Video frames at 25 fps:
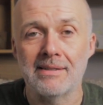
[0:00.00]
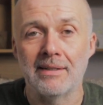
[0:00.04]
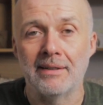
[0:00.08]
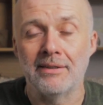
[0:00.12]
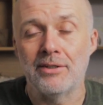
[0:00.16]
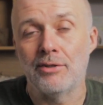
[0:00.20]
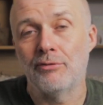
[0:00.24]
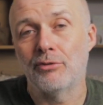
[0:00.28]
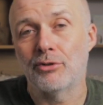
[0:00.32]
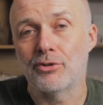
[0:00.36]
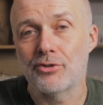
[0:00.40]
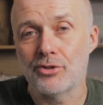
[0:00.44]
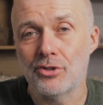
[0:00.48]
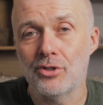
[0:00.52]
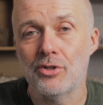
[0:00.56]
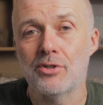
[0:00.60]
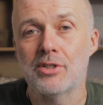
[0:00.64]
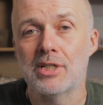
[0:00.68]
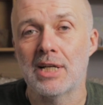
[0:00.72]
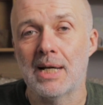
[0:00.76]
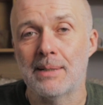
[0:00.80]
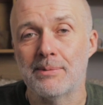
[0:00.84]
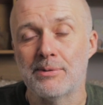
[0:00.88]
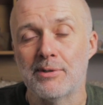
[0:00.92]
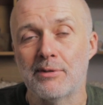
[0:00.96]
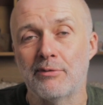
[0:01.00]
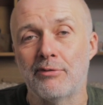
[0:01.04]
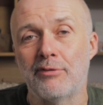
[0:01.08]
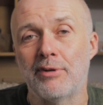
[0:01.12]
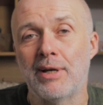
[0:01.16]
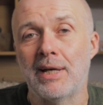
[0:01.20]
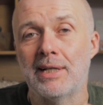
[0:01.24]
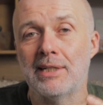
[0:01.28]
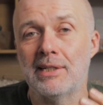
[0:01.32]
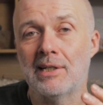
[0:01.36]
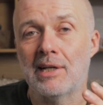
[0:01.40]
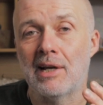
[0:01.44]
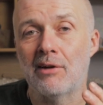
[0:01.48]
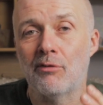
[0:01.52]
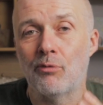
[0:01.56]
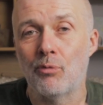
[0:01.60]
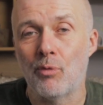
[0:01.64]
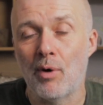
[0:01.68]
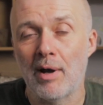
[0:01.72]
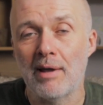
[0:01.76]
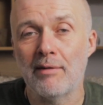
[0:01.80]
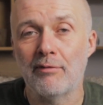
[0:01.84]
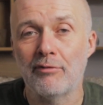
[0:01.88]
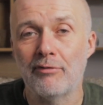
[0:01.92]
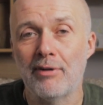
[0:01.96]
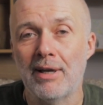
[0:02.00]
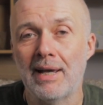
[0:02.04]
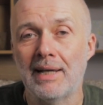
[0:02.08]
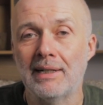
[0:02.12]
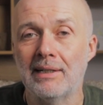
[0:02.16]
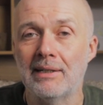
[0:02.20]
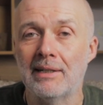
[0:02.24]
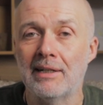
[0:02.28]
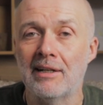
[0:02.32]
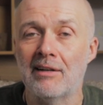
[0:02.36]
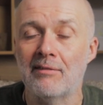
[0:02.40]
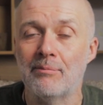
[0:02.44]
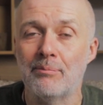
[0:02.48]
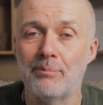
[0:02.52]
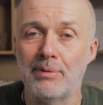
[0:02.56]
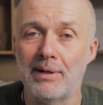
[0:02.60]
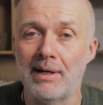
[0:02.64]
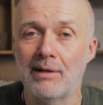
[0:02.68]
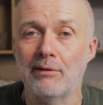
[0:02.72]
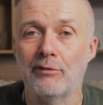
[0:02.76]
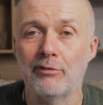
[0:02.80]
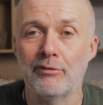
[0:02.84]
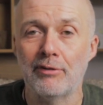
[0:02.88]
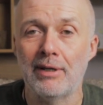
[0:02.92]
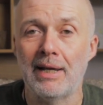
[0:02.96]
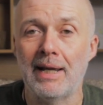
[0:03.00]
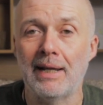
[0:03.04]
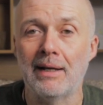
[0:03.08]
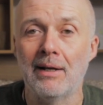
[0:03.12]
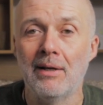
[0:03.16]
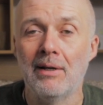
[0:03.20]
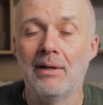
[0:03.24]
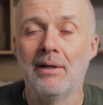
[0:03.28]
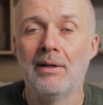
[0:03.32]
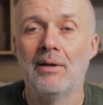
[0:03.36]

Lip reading: And you've got two types of fat. You have white fat and you have brown fat.